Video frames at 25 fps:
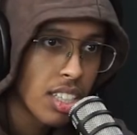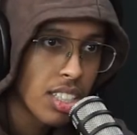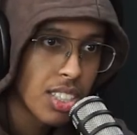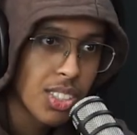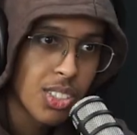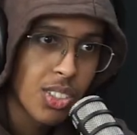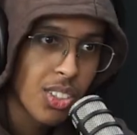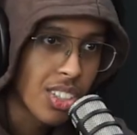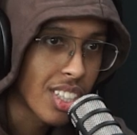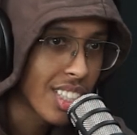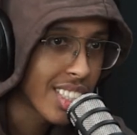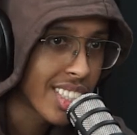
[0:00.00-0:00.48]

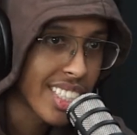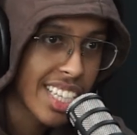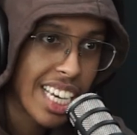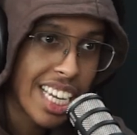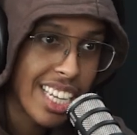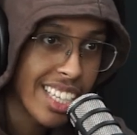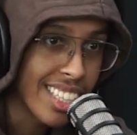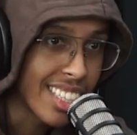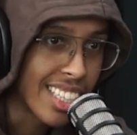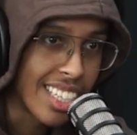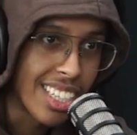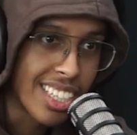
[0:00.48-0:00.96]
you're not
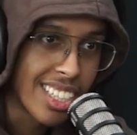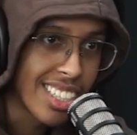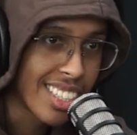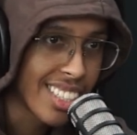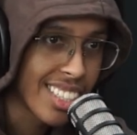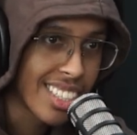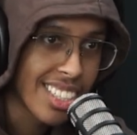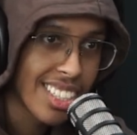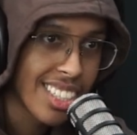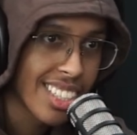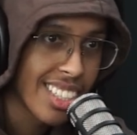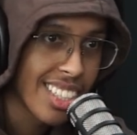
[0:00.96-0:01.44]
getting there.
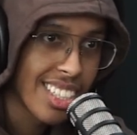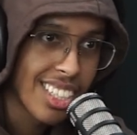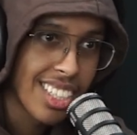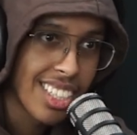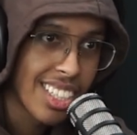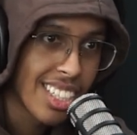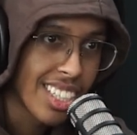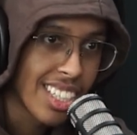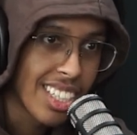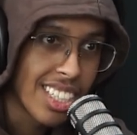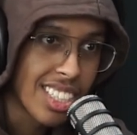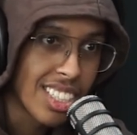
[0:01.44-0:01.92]

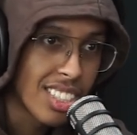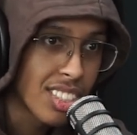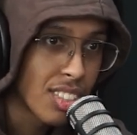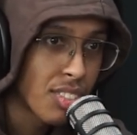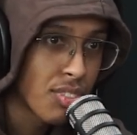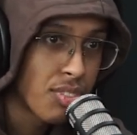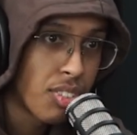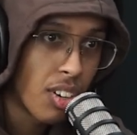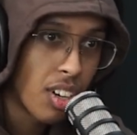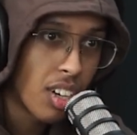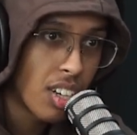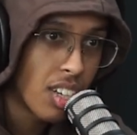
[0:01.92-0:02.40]
It is
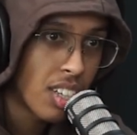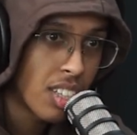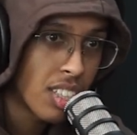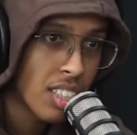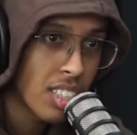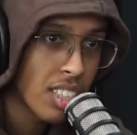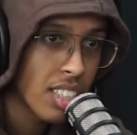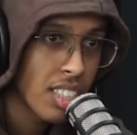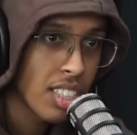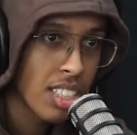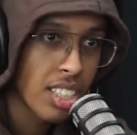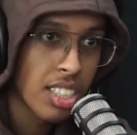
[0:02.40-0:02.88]
far.
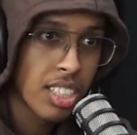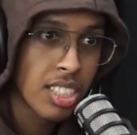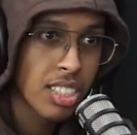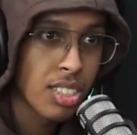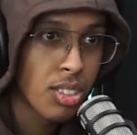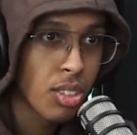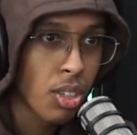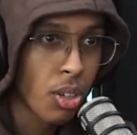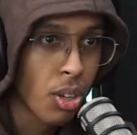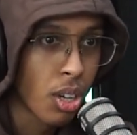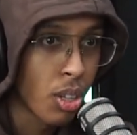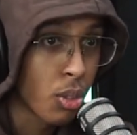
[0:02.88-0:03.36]

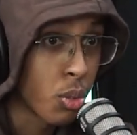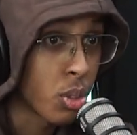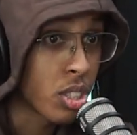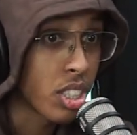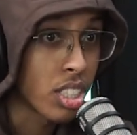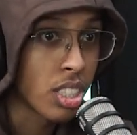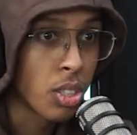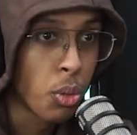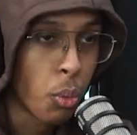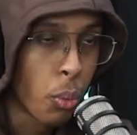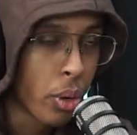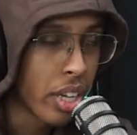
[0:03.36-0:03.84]
It was
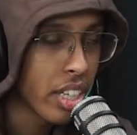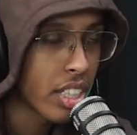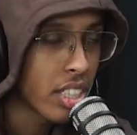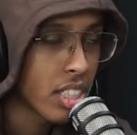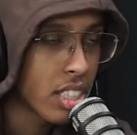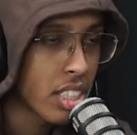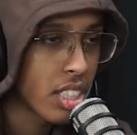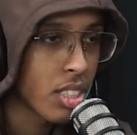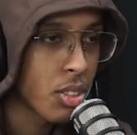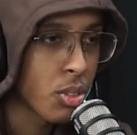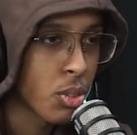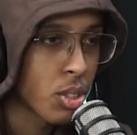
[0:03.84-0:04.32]
in the
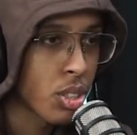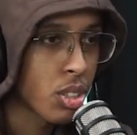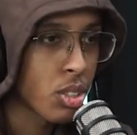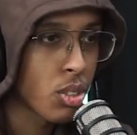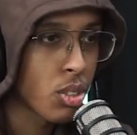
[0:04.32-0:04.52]
winter. It was